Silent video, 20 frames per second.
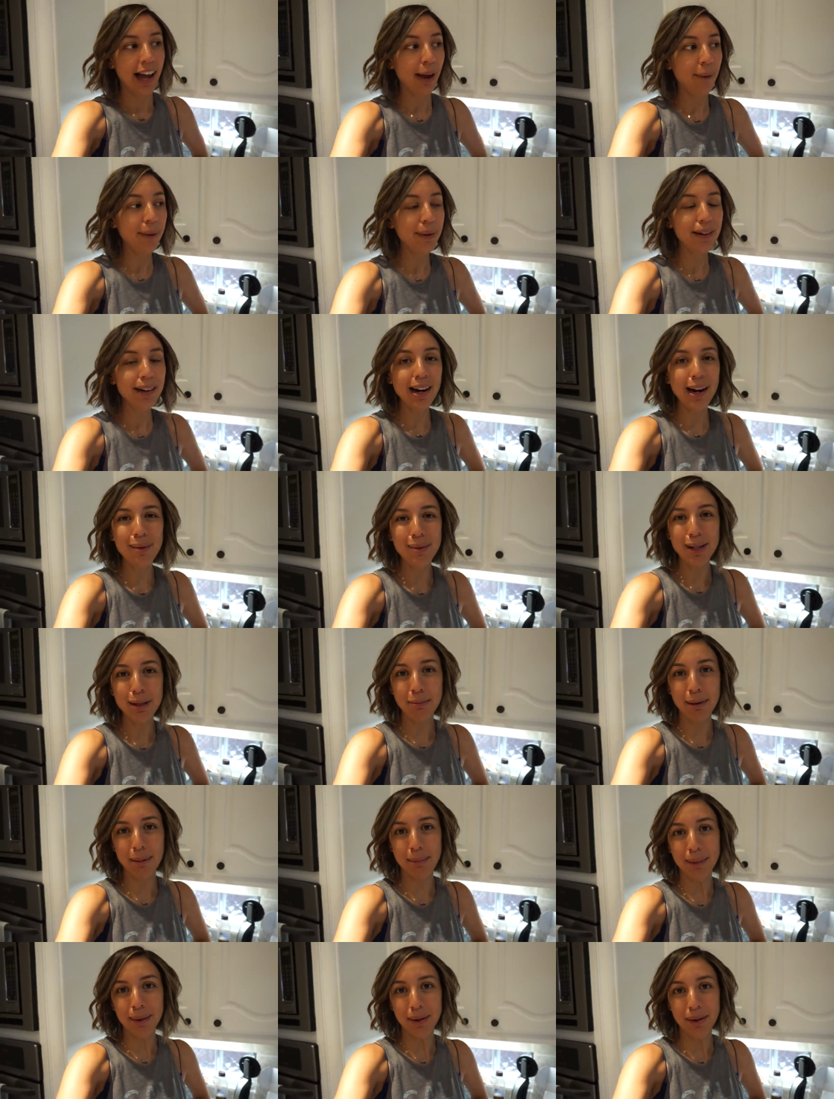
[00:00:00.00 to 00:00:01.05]
I wonder how many
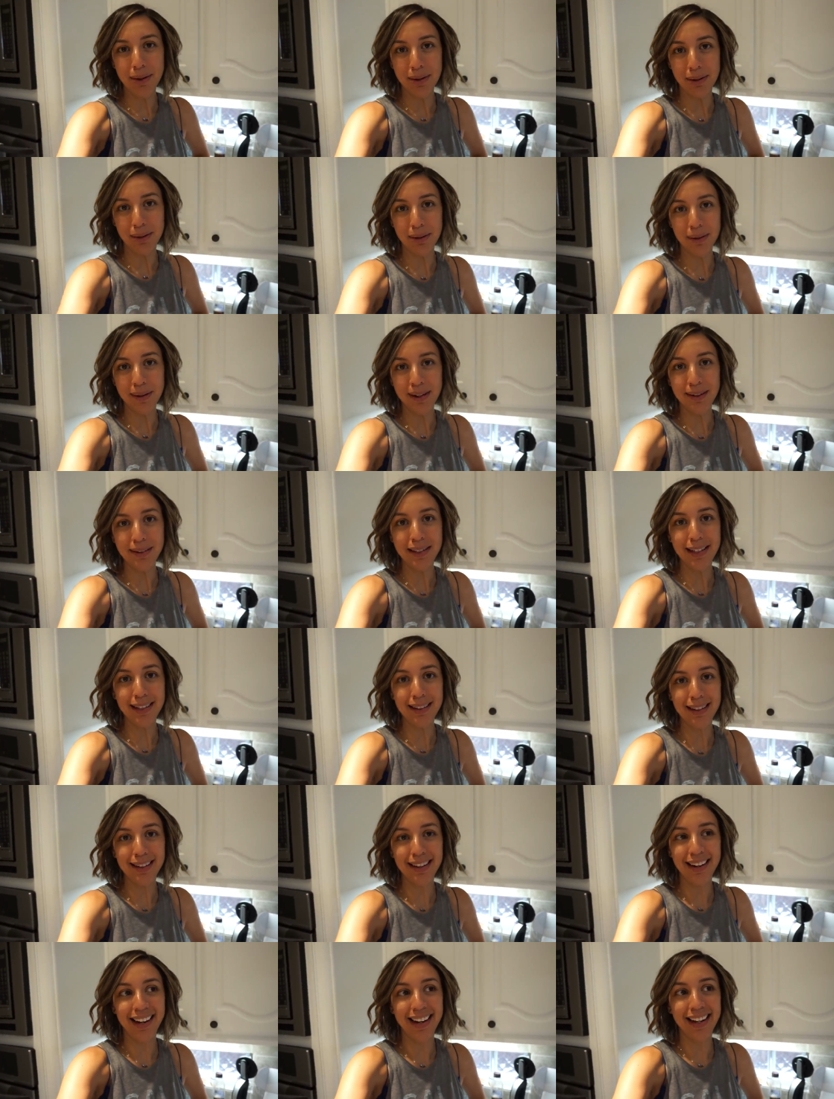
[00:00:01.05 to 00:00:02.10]
people are new around
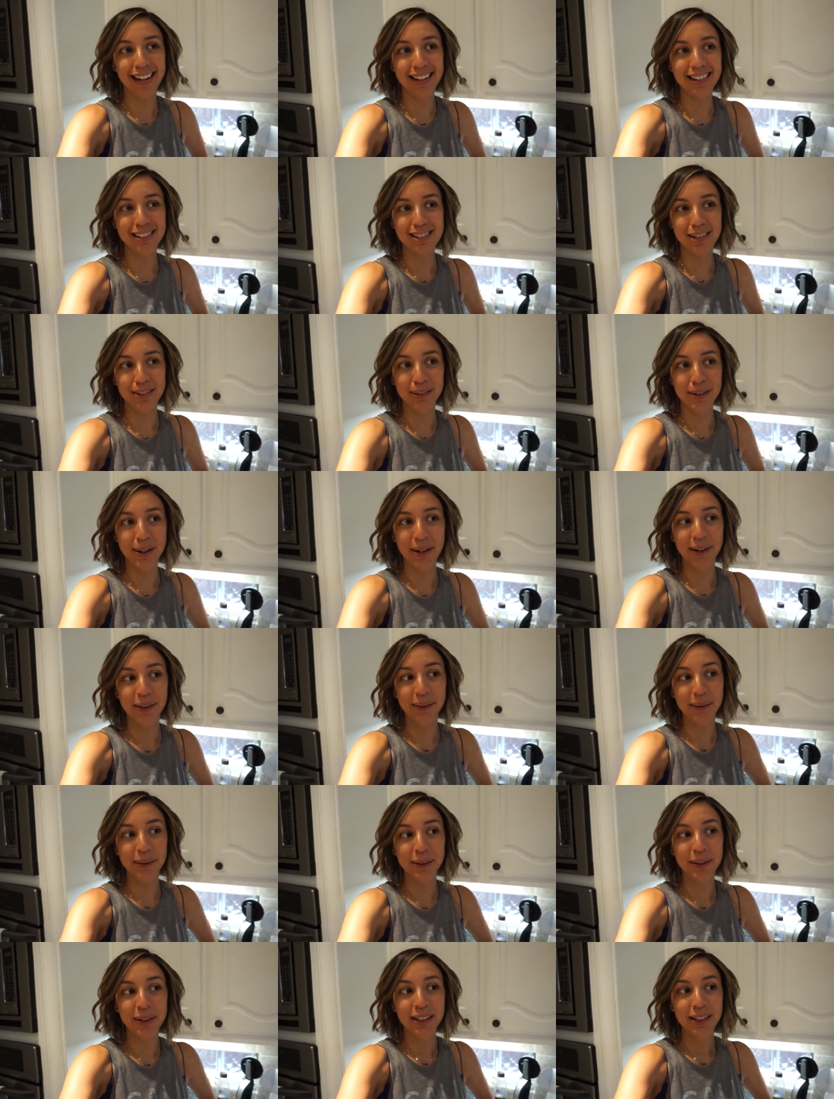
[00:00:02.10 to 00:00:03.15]
here and don't
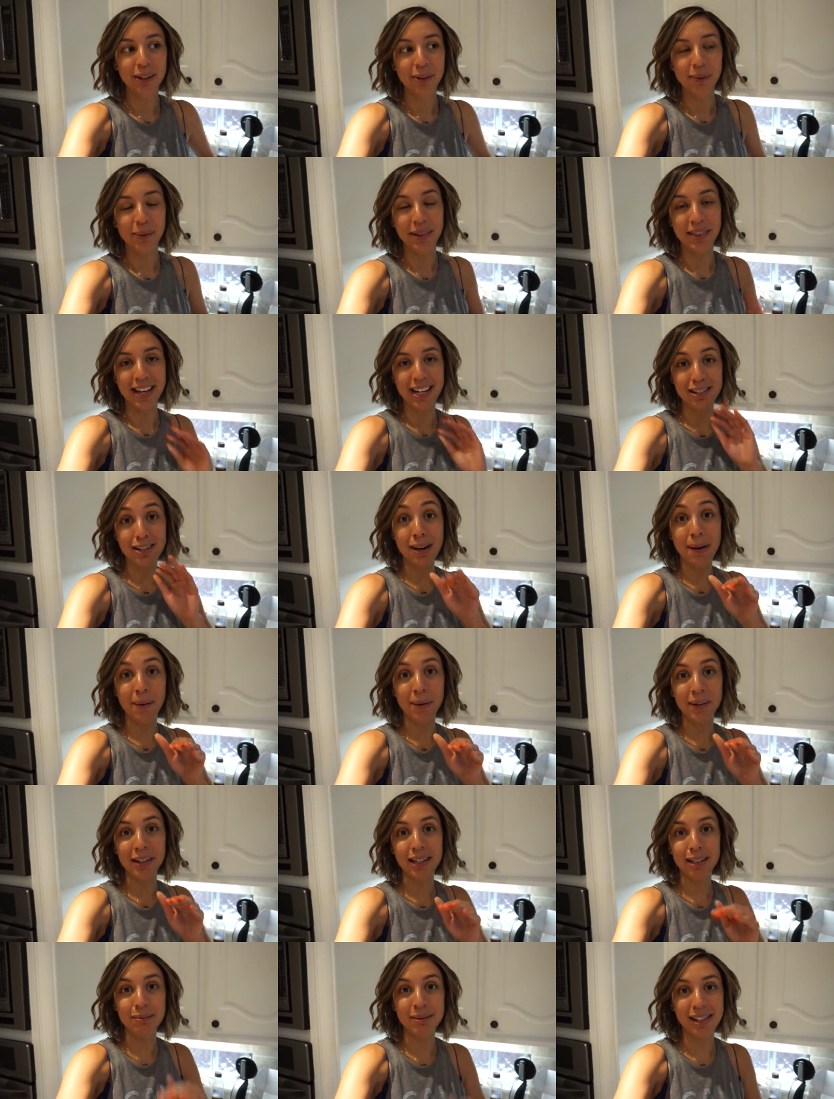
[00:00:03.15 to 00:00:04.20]
know when that
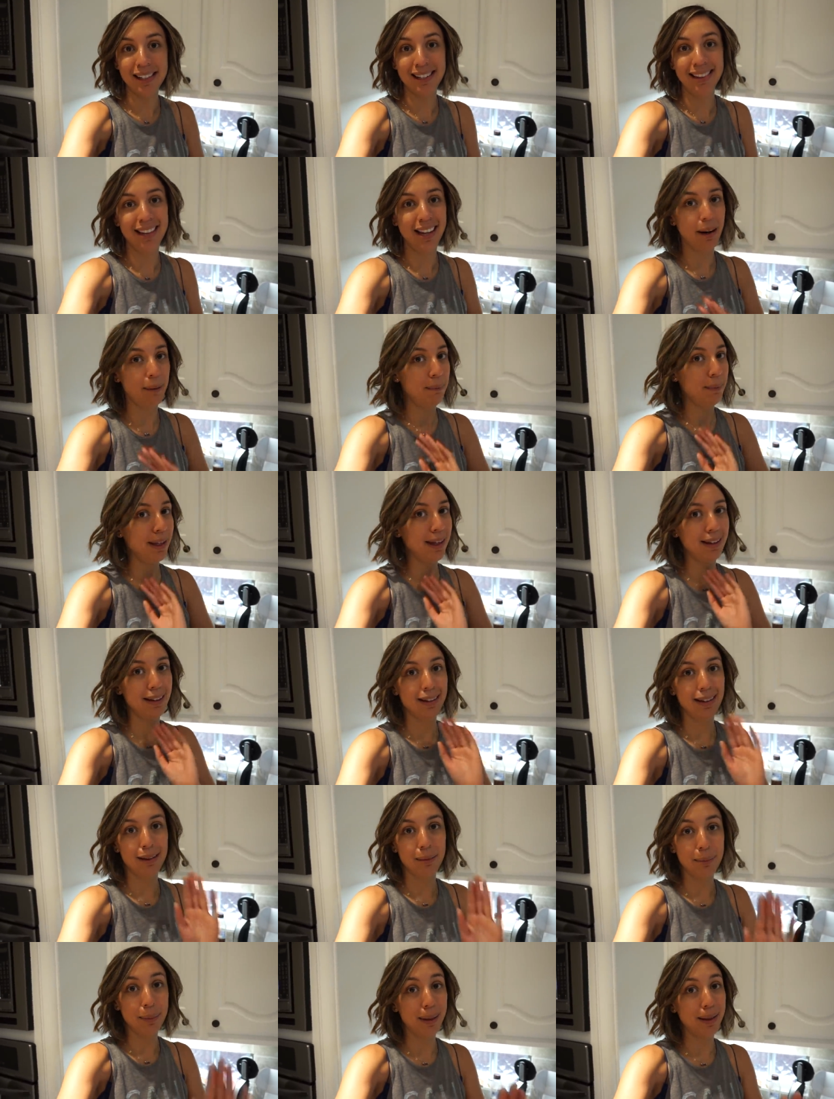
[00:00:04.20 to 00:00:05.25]
tone comes in that I'm being
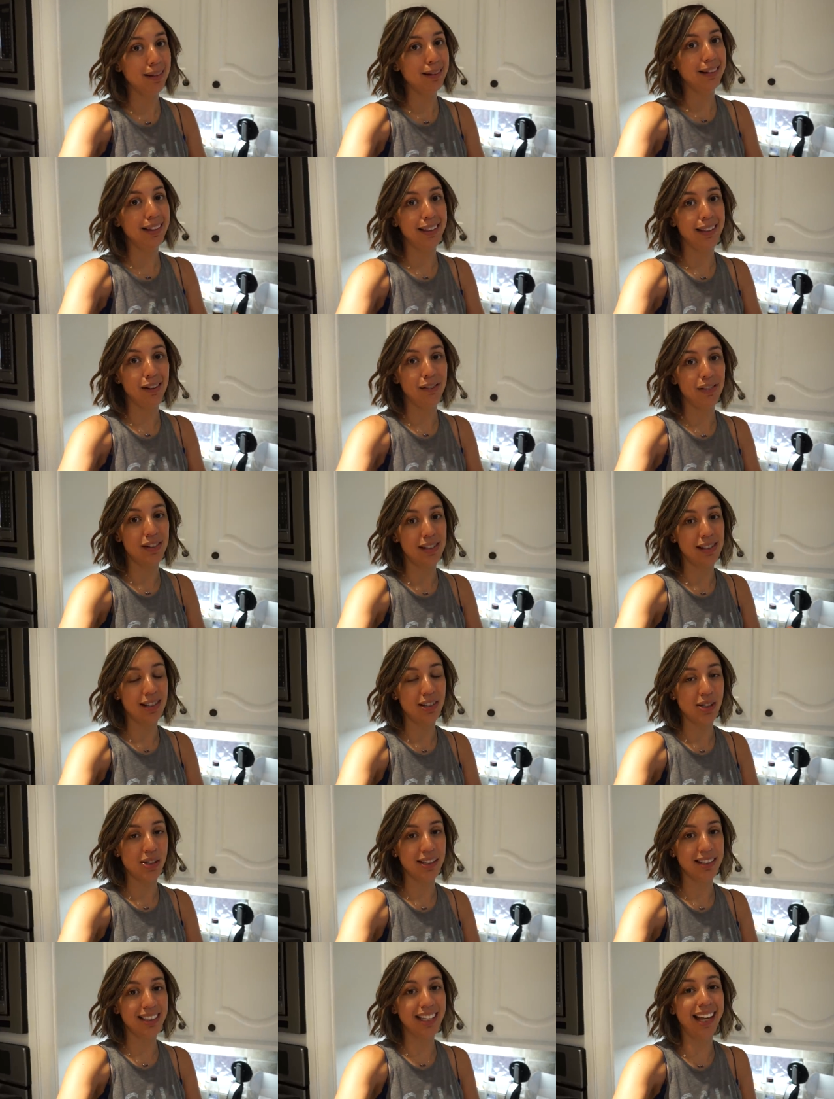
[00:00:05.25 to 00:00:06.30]
completely
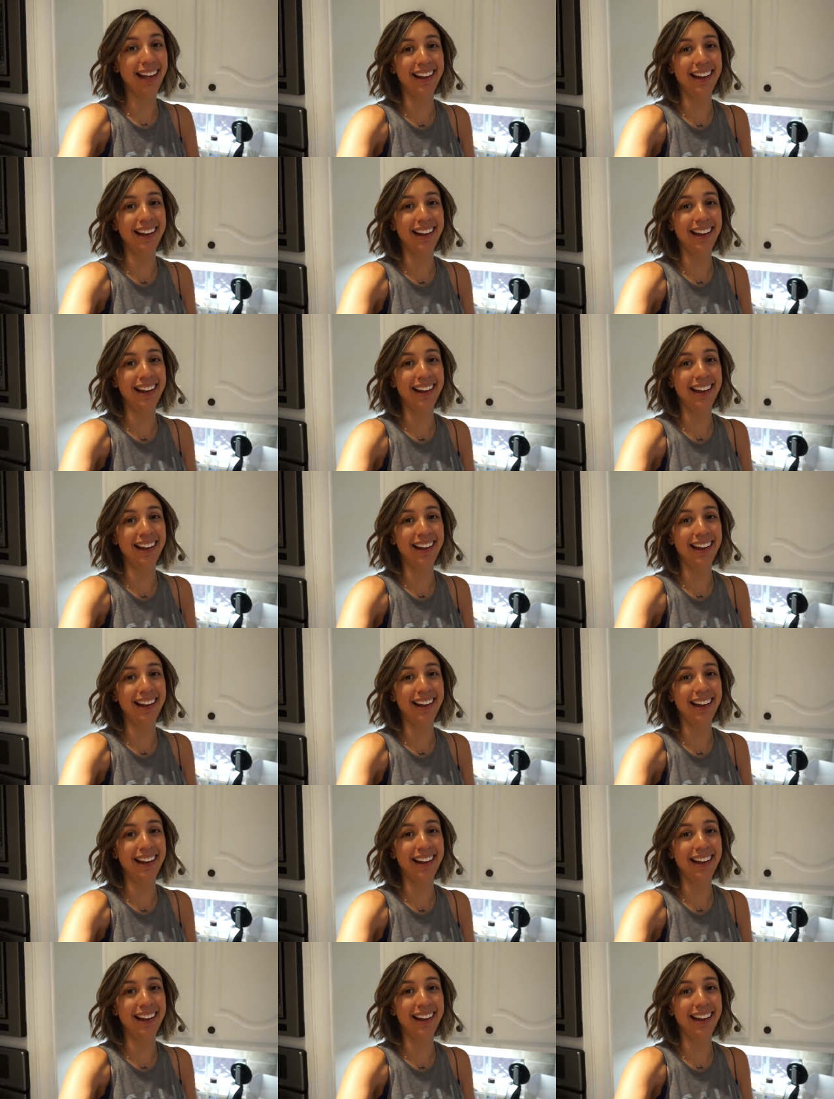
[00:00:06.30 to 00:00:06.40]
facetious.